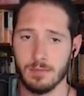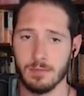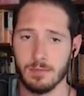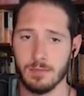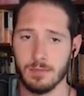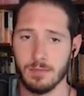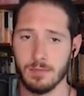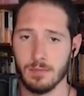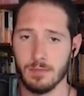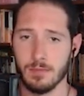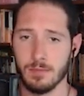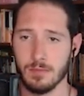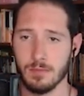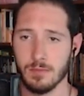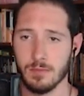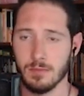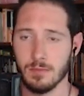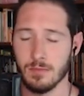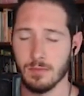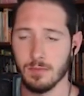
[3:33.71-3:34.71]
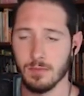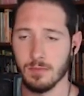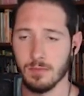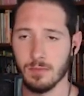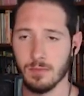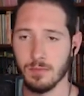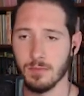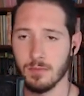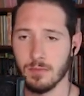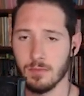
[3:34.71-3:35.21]

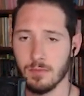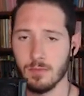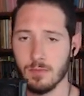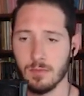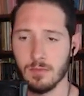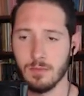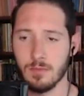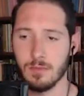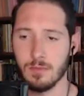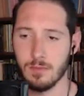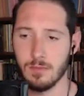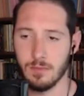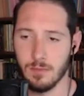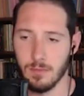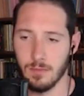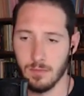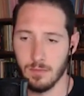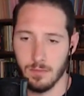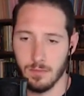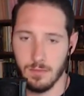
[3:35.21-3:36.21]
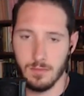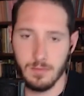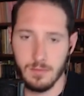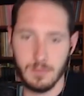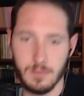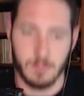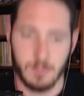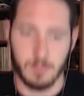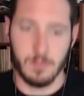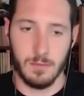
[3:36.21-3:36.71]

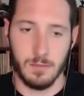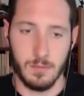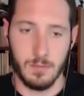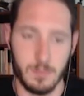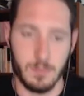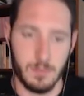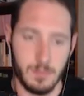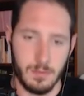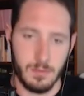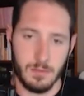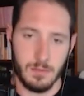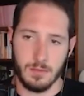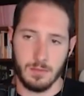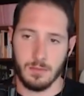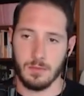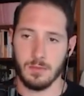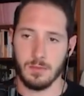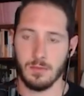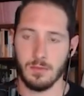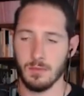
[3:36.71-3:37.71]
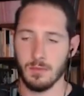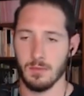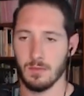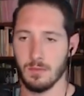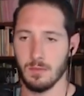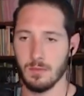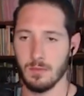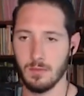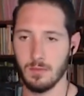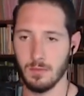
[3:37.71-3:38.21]

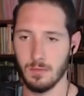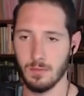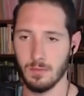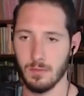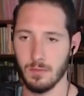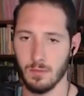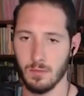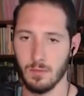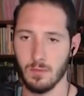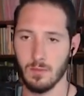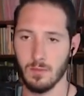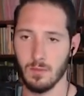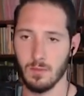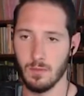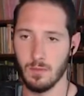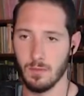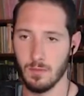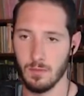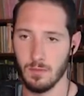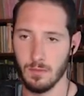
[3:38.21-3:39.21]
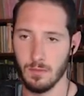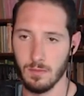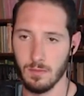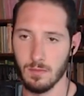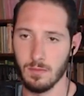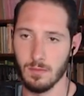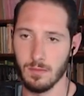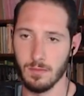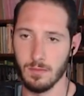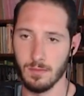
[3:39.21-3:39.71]

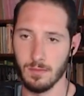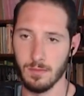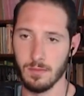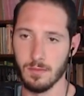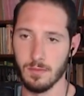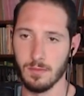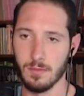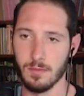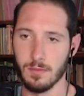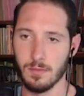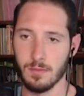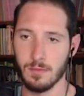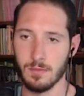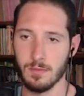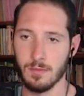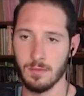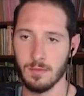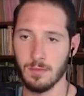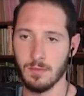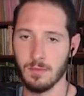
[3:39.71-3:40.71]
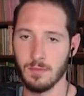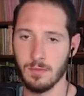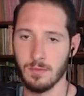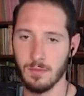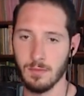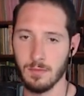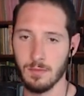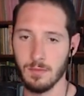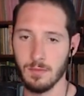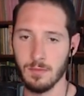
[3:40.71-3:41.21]

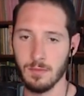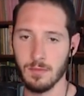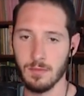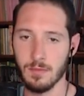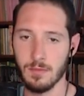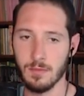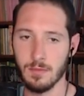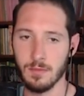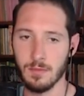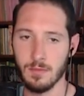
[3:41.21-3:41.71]
The person shown says nothing.